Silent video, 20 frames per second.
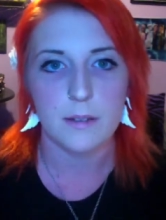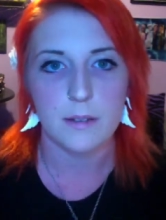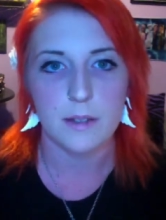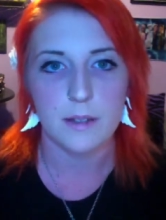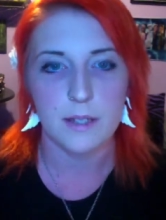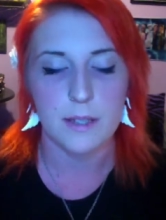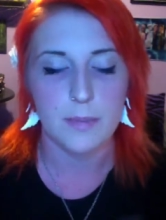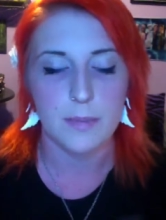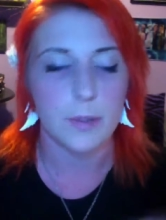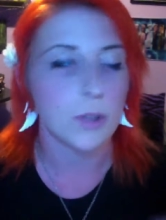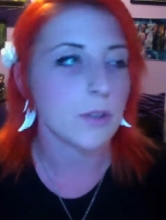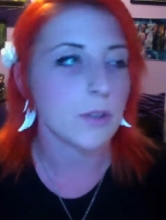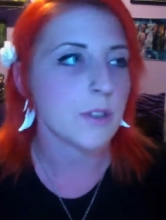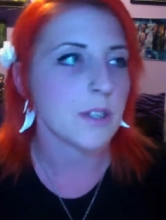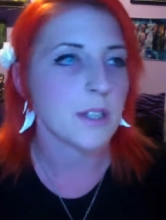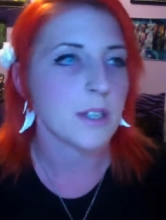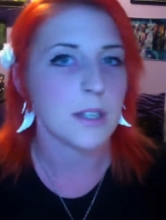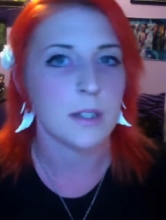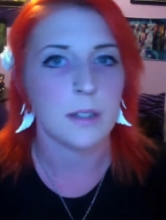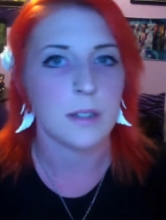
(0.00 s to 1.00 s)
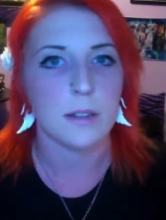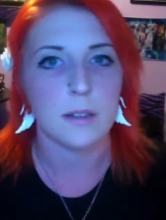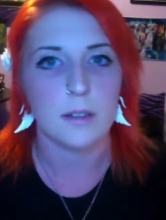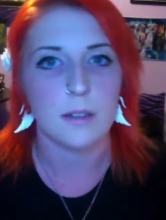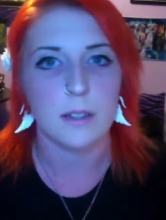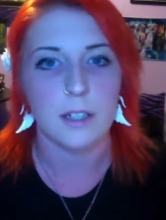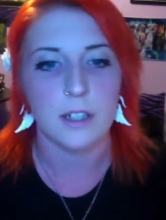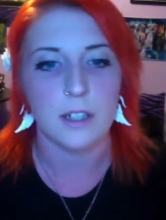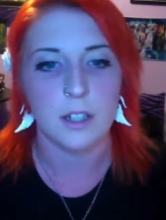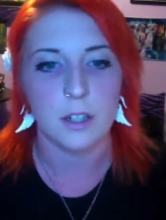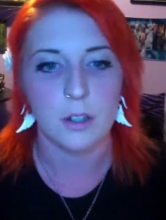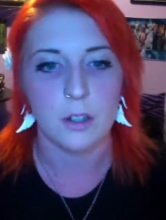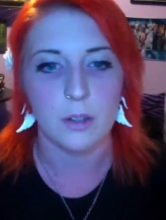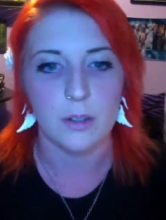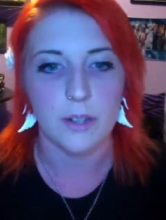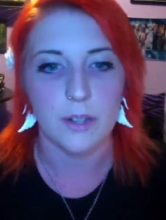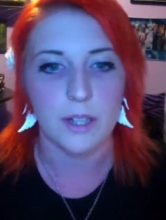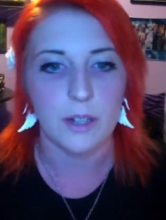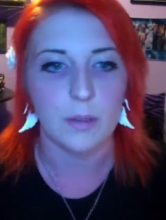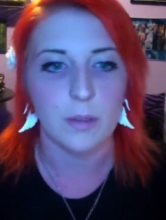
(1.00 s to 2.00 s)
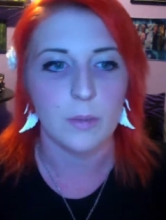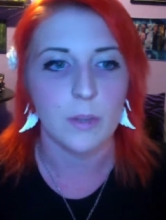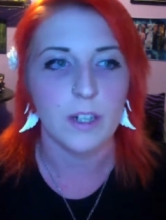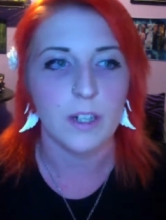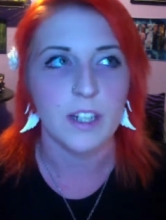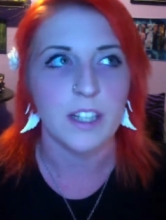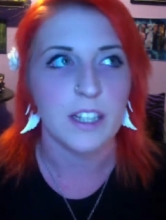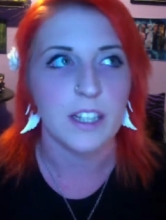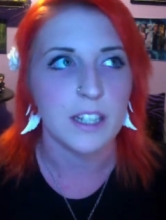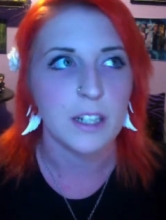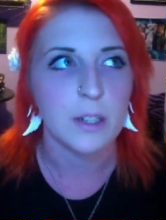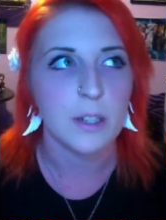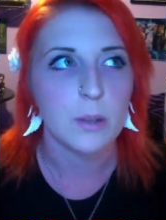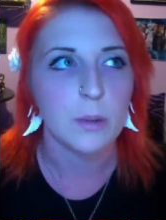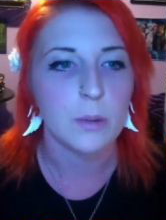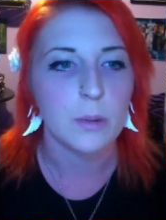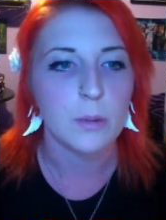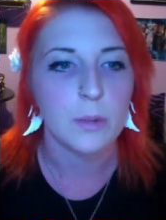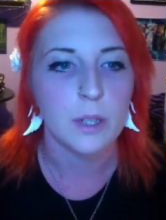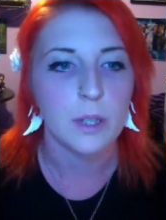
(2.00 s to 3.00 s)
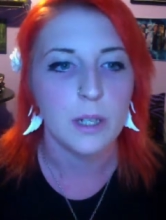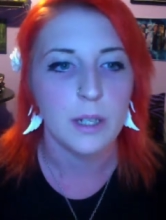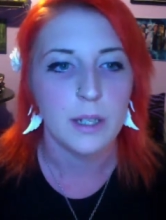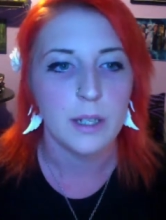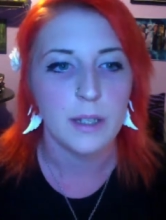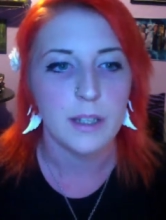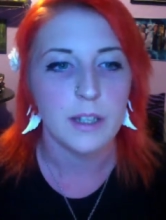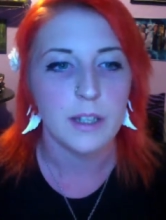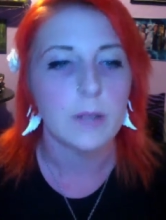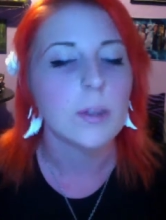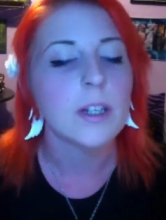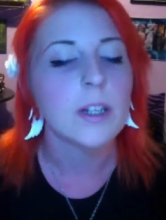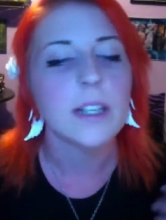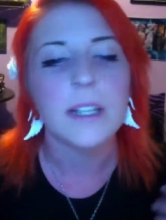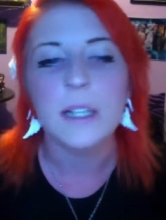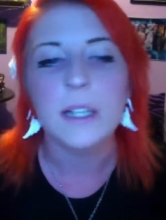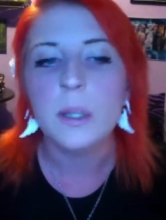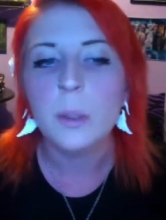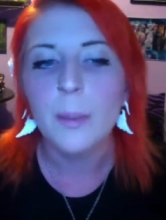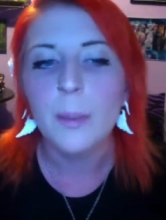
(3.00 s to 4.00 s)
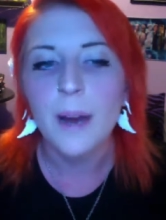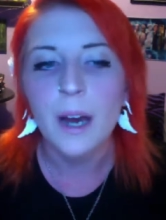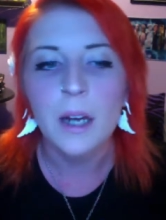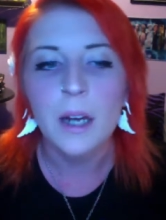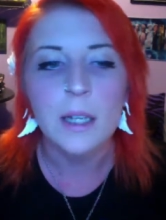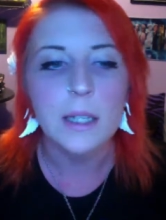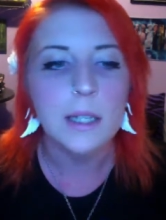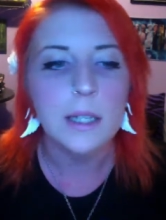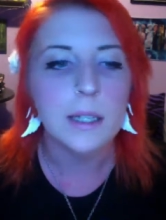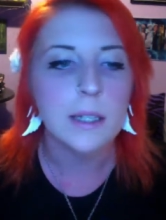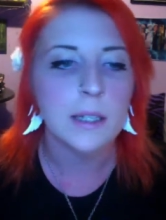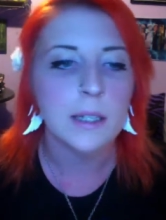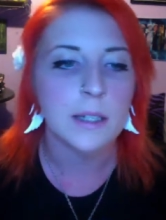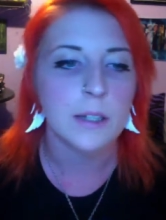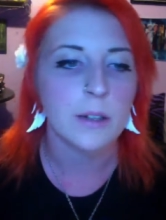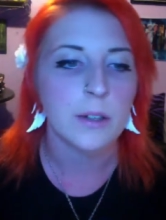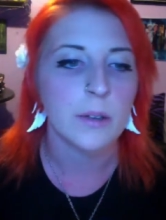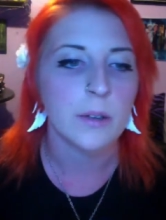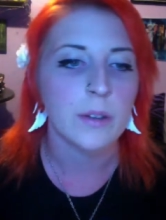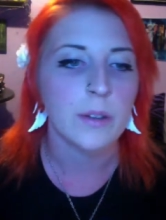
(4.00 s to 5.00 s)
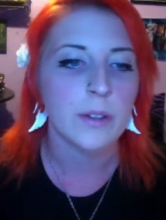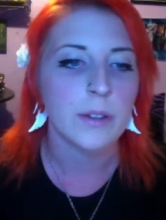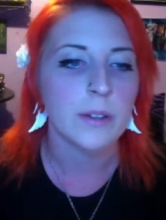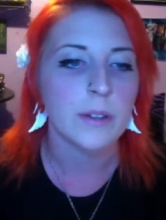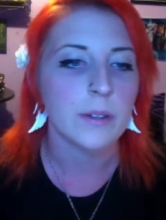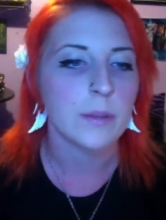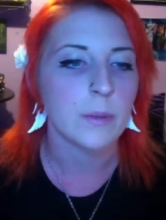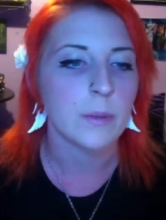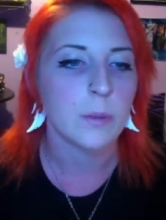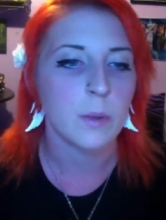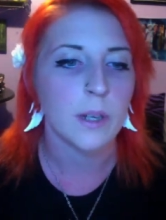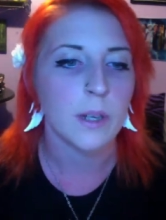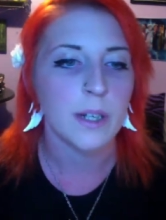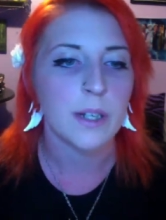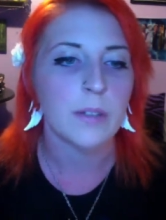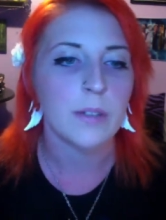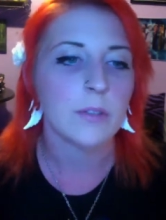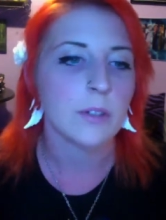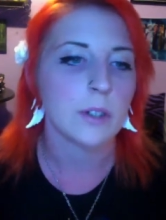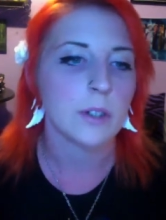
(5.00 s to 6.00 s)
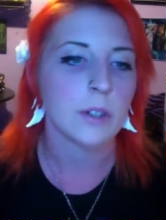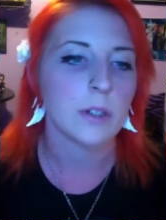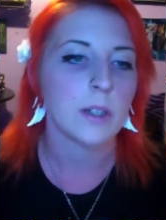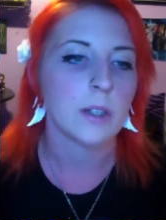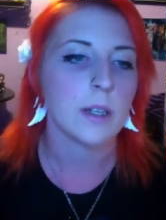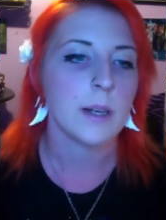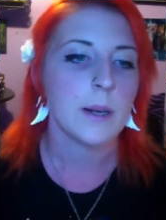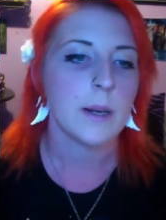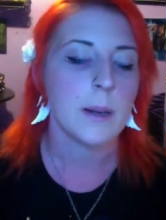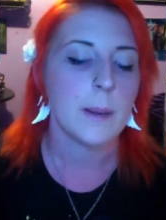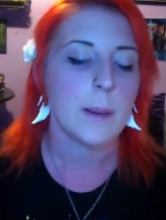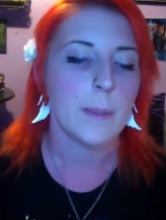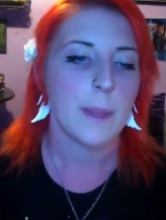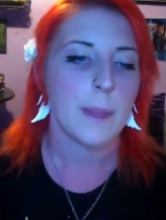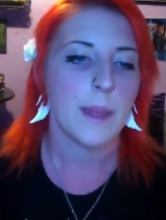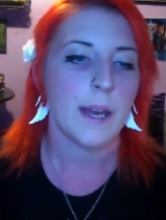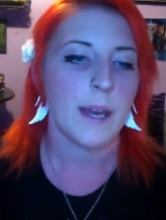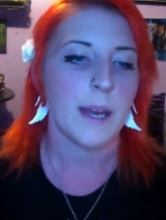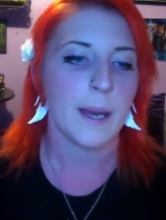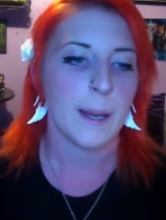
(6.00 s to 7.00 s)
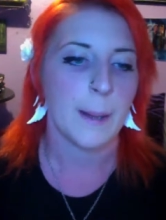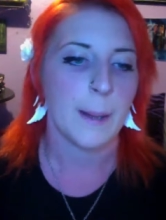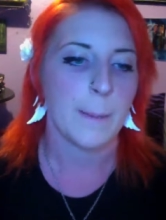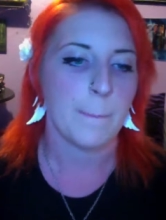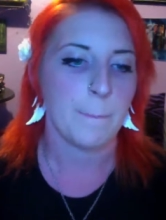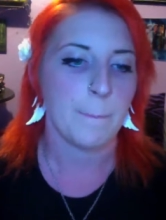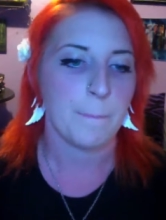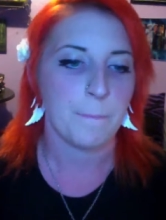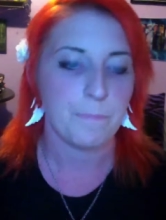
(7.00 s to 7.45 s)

this person, you know, they don't want to hear, they don't want to hear about it, you know, whatever. And,